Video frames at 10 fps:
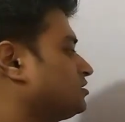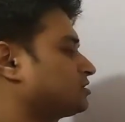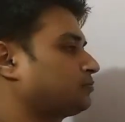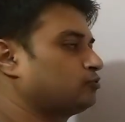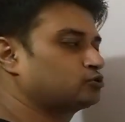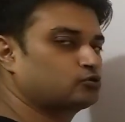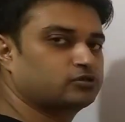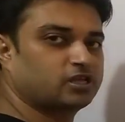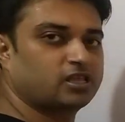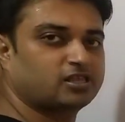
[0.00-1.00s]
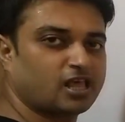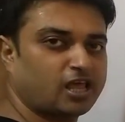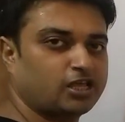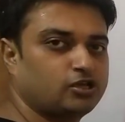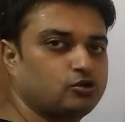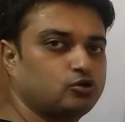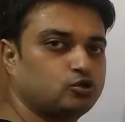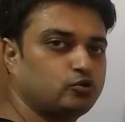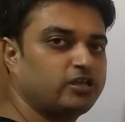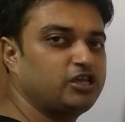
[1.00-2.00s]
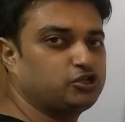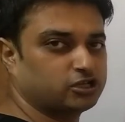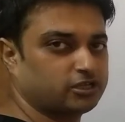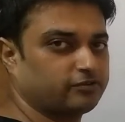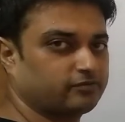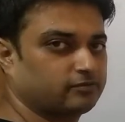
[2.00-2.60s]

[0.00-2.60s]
supposed to say thank you to each other.